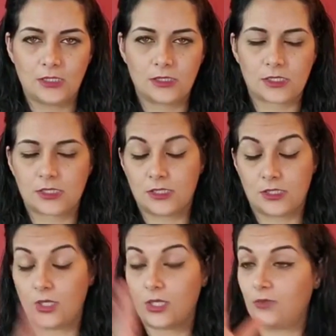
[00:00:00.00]

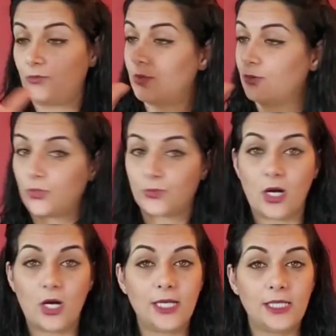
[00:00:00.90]
starting from
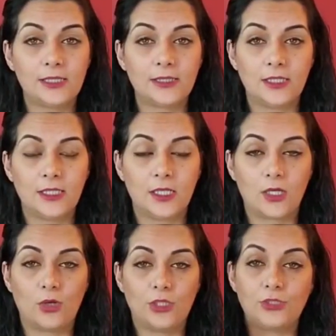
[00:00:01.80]
Quran,
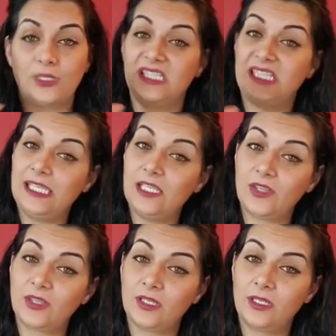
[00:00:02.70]
going to
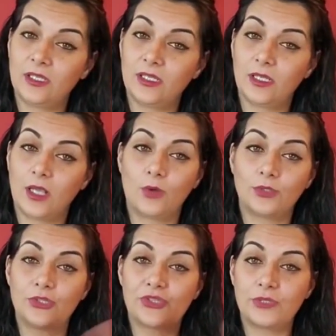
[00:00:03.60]
Hadith, going
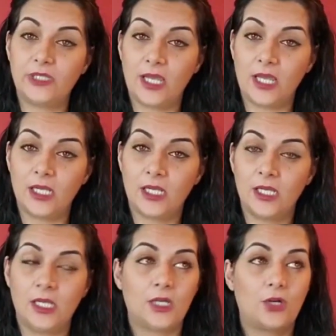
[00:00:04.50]
to Sunnah,
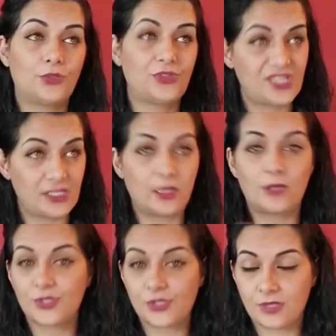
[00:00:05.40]
going to Sirah
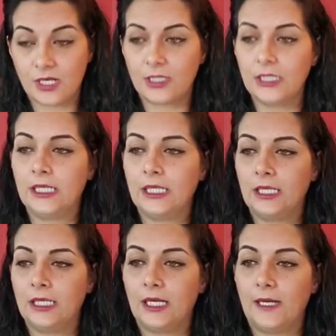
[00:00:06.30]
or Sunnah,
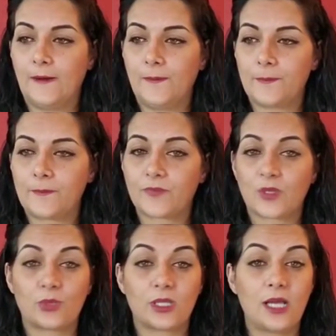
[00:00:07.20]
um,
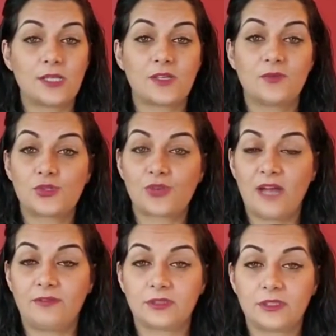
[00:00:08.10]
reliance of the
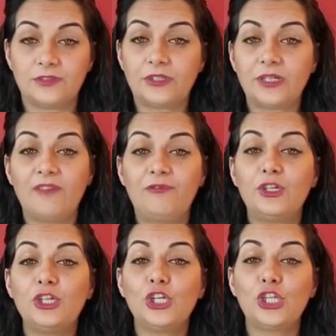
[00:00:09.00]
traveler,
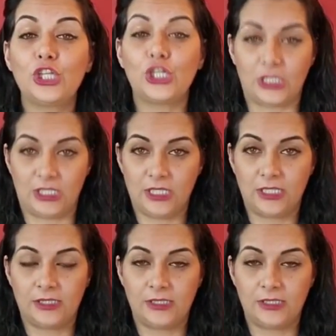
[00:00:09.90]
wherever you look,